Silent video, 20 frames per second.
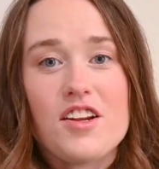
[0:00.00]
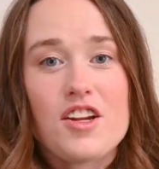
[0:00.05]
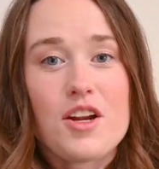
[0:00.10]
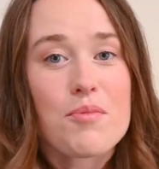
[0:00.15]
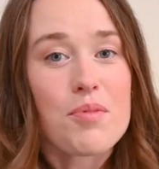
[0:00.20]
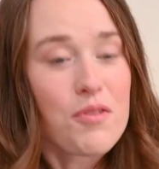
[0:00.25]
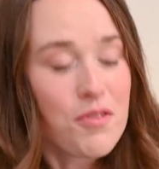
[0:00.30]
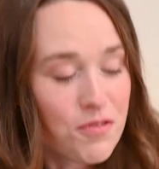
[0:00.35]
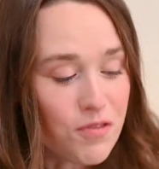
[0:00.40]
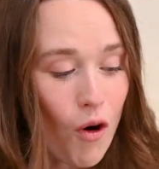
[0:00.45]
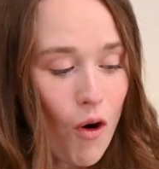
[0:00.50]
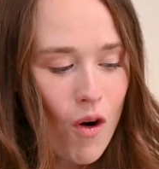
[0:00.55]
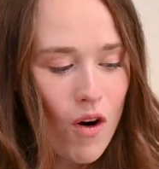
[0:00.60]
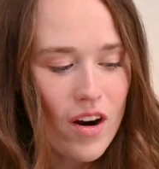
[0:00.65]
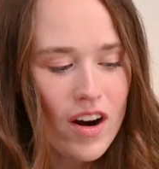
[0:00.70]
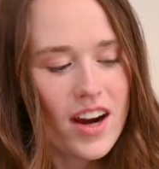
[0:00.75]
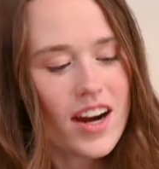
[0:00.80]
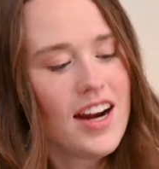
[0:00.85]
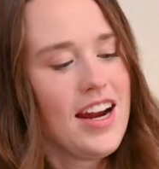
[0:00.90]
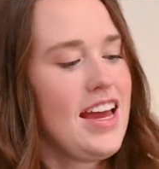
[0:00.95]
Number
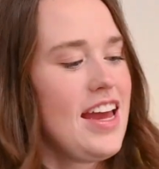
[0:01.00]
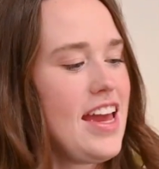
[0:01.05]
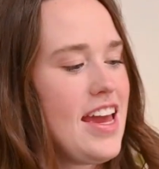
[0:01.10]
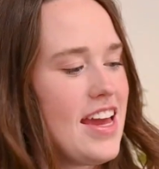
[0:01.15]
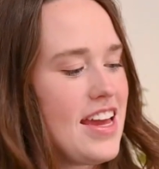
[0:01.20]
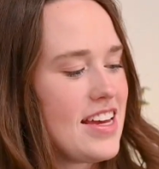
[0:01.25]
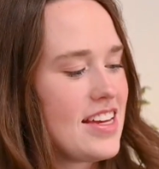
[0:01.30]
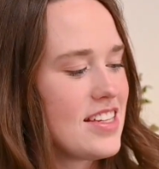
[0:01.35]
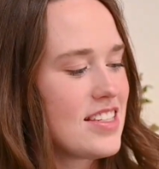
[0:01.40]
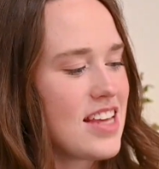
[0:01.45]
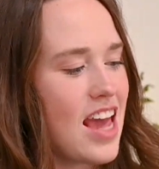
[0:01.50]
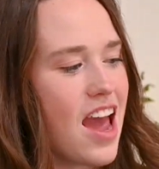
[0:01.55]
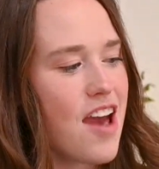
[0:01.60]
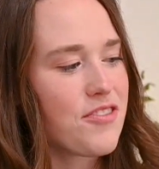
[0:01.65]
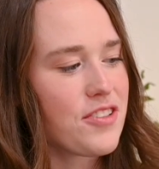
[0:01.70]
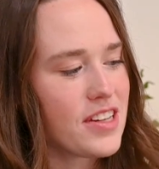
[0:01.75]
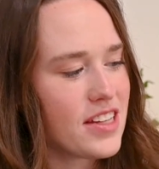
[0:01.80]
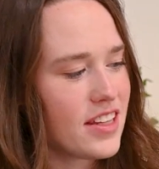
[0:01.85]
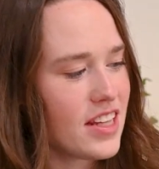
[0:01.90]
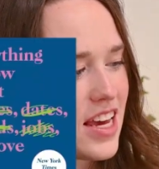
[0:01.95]
4 is
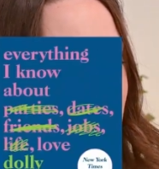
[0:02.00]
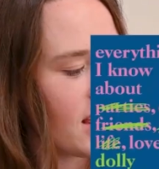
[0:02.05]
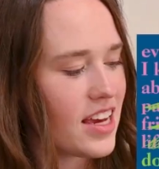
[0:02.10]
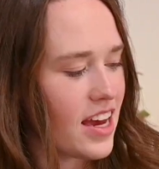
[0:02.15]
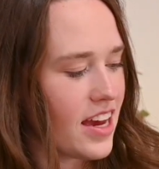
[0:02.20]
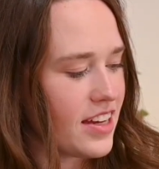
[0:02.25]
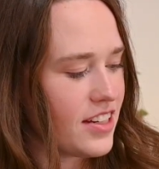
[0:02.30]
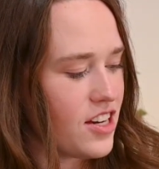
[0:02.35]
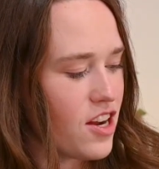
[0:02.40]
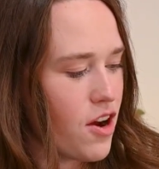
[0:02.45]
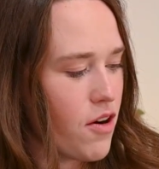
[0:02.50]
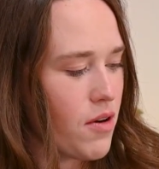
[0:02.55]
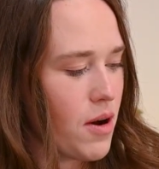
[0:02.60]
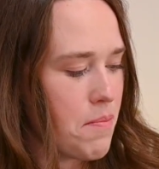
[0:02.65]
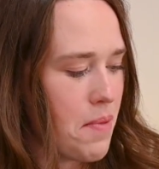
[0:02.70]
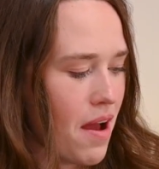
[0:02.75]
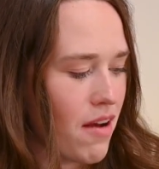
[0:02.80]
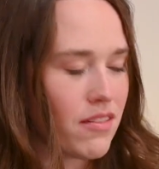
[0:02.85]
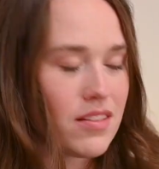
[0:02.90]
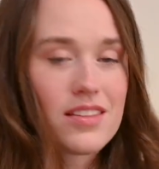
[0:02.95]
Everything I Know
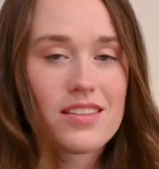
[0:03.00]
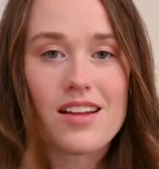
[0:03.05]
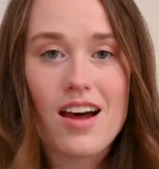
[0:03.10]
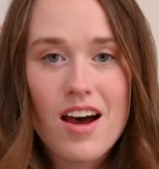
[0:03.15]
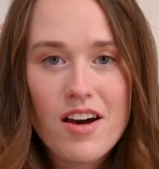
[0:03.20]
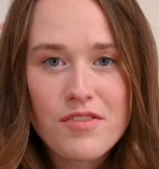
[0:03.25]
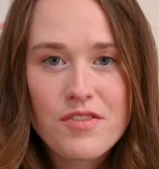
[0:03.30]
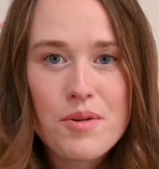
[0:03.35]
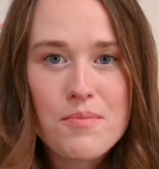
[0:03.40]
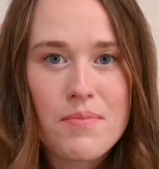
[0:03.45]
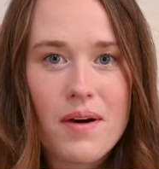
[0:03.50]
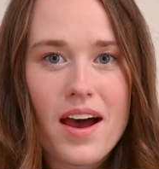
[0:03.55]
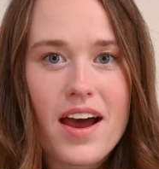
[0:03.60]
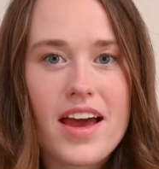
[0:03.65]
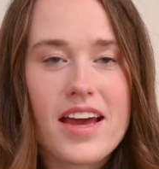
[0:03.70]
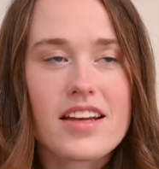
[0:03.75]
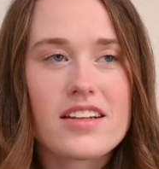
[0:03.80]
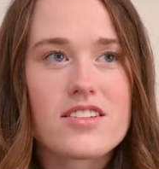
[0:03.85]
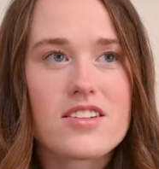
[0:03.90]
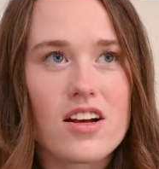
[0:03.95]
About Love
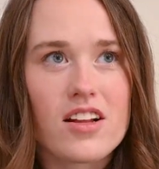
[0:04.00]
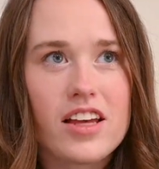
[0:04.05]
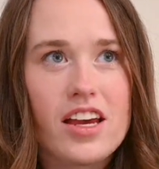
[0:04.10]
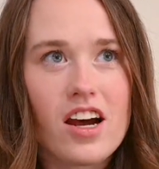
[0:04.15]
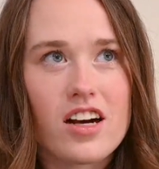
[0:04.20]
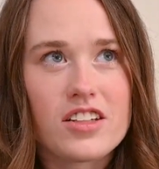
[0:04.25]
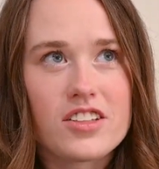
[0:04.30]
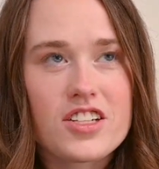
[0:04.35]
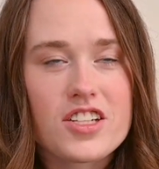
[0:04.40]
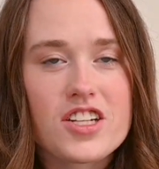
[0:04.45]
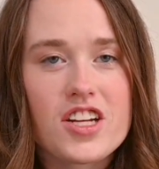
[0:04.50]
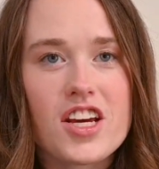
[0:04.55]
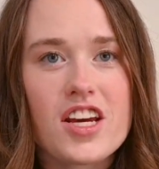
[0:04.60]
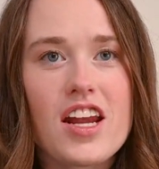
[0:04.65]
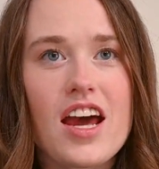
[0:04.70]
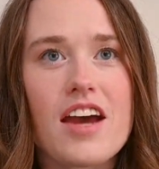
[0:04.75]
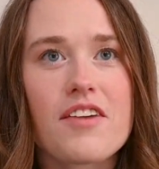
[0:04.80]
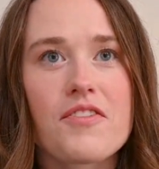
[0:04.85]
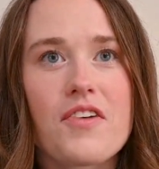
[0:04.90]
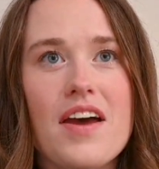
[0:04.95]
by Dolly
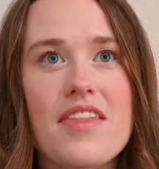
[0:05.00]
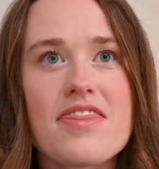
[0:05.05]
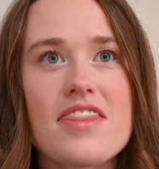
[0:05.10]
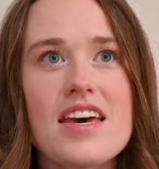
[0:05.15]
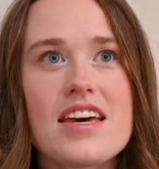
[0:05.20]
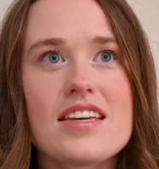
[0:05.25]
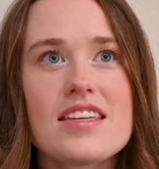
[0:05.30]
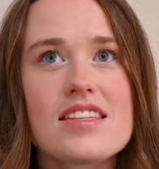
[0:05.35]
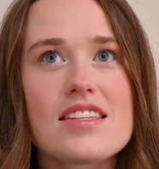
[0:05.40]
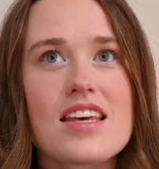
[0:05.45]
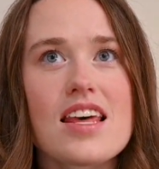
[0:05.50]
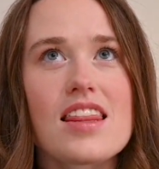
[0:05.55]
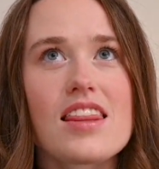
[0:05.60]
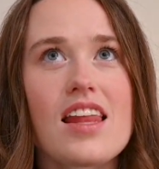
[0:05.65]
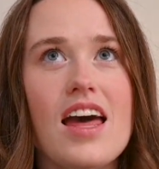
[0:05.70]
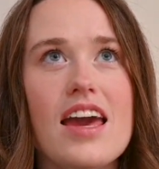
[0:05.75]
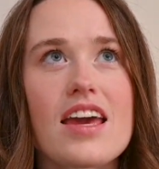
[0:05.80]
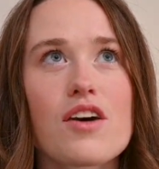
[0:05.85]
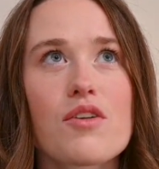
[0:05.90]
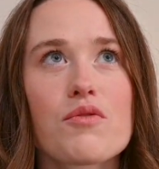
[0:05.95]
Alderton. I read this
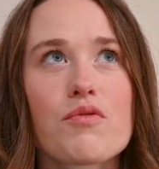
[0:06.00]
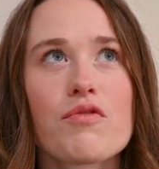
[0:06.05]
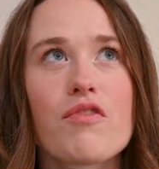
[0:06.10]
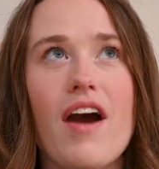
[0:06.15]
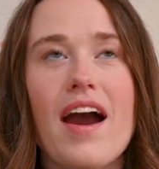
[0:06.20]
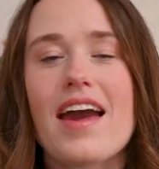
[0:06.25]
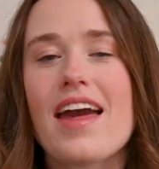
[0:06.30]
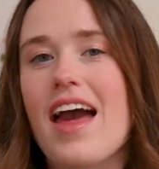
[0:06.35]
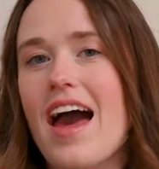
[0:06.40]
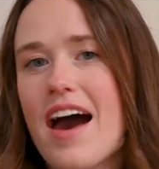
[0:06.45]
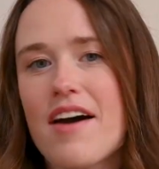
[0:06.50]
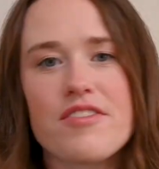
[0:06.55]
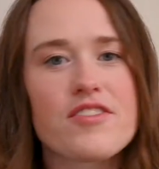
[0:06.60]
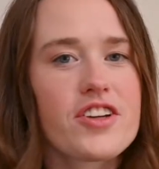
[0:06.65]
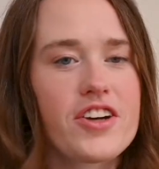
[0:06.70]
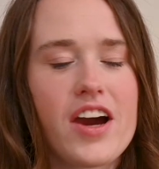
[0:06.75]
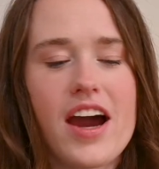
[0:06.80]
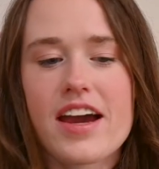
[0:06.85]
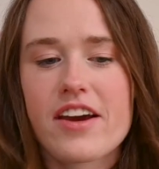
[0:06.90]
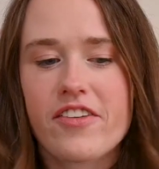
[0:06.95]
like right
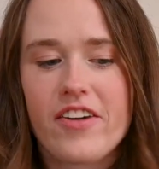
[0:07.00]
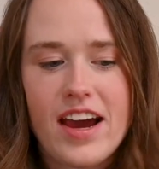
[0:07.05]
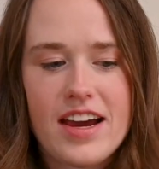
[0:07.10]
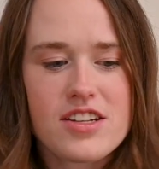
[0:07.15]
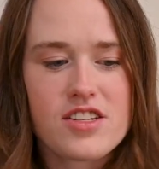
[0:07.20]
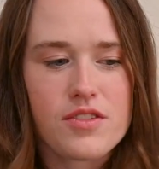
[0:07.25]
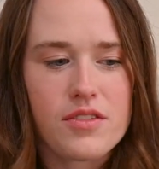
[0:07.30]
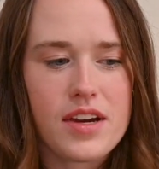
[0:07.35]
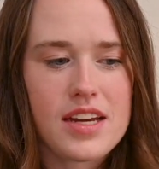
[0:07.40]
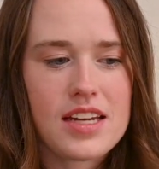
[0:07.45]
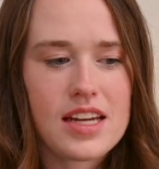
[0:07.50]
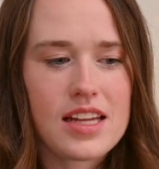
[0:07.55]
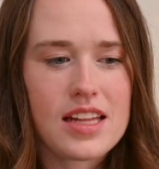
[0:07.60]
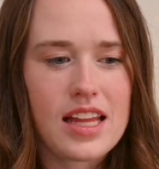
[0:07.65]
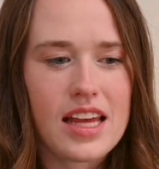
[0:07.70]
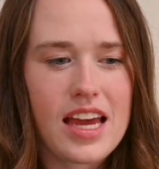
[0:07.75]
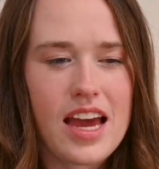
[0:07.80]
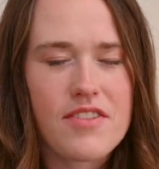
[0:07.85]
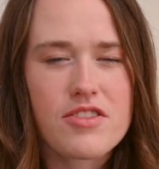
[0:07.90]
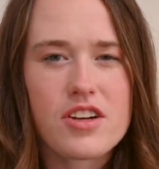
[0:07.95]
after I graduated,
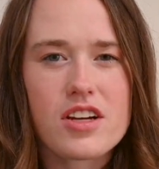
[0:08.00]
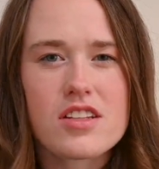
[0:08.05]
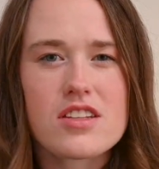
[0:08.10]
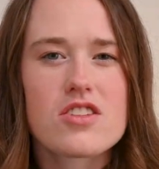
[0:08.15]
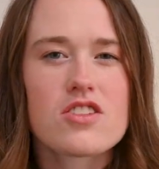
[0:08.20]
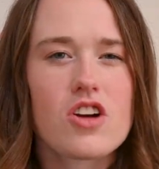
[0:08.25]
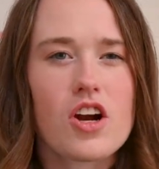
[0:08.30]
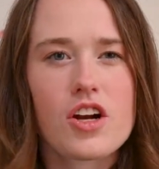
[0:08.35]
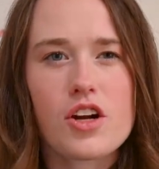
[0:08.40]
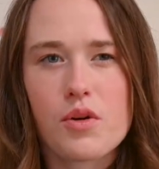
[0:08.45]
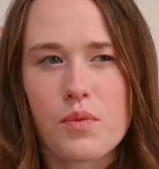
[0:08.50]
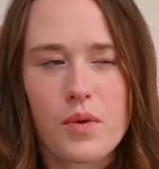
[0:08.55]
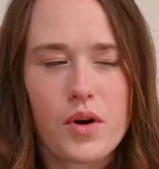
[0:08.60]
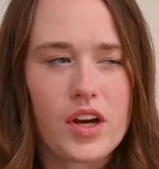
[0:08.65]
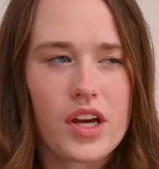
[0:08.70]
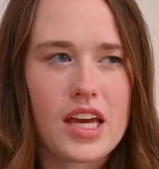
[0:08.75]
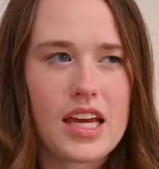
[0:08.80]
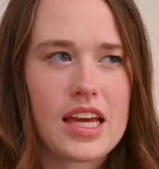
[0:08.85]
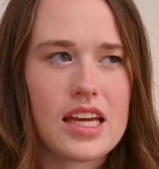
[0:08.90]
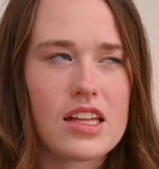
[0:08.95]
like after I'd started
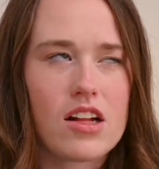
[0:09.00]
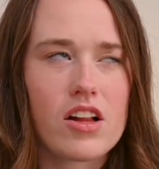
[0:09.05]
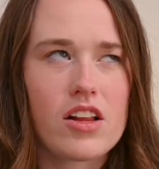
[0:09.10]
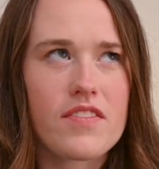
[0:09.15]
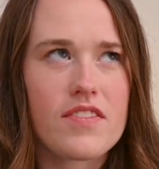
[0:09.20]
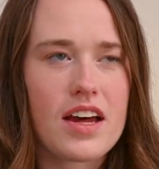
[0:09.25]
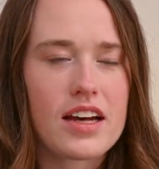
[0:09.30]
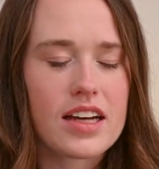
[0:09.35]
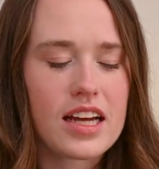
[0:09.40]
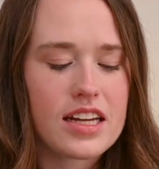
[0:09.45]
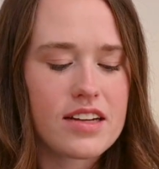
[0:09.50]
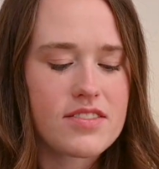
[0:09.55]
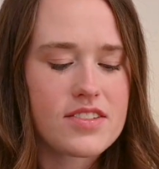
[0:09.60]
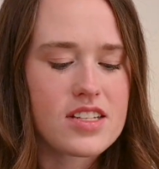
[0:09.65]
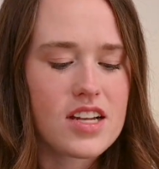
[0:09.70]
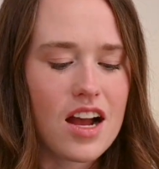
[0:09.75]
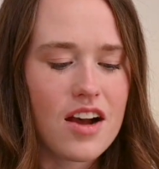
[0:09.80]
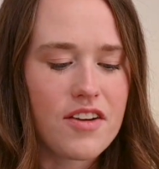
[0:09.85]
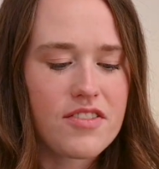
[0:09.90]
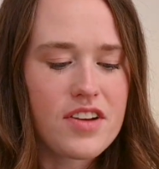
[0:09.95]
working and all of that kind of
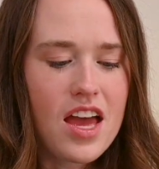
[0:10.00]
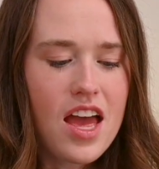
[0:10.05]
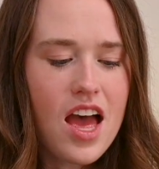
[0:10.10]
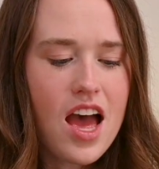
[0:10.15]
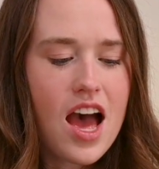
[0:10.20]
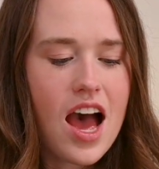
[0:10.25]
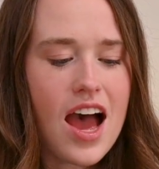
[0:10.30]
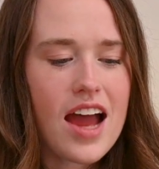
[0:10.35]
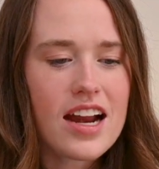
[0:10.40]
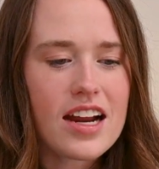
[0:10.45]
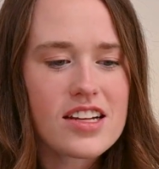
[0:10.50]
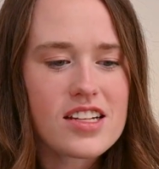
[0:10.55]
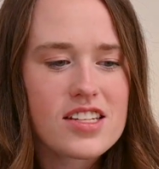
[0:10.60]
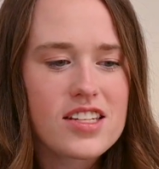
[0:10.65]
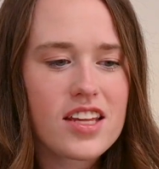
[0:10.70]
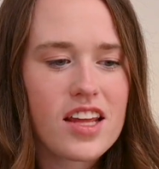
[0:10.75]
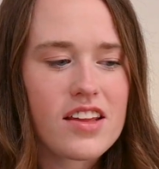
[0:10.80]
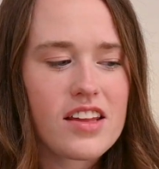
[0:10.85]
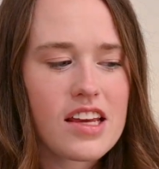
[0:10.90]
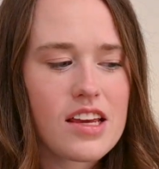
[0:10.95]
stuff, and I just
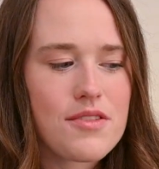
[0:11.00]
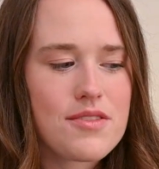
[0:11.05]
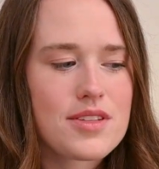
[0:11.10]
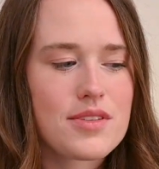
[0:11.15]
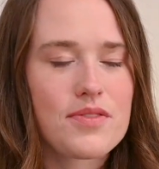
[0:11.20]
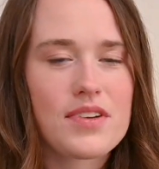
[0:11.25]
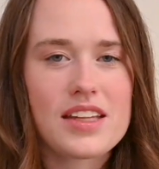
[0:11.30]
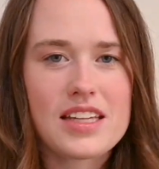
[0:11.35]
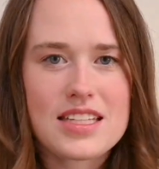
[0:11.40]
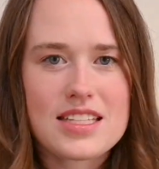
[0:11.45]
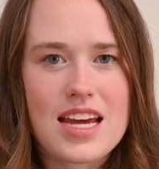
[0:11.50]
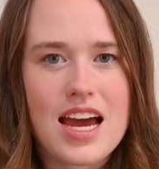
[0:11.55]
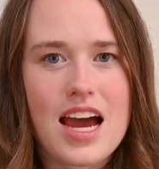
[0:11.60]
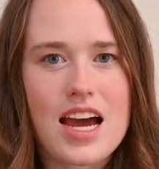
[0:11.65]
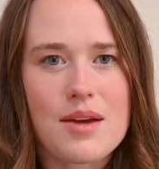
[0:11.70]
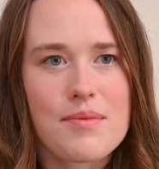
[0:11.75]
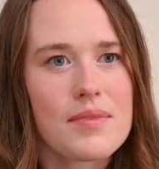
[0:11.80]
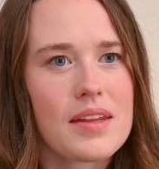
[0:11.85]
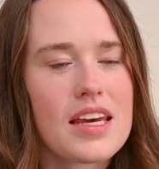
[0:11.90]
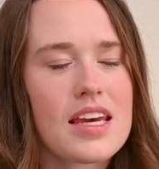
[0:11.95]
felt like it was really
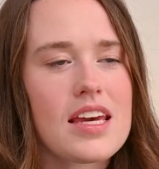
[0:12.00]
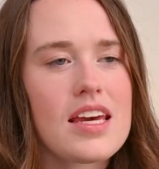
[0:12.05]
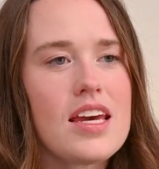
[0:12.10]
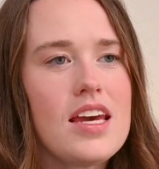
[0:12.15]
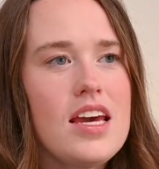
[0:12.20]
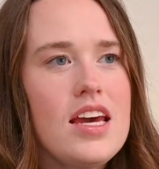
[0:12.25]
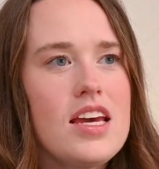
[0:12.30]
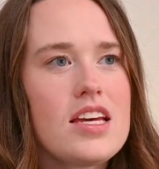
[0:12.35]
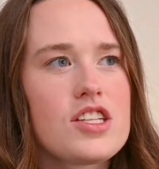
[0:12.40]
timely.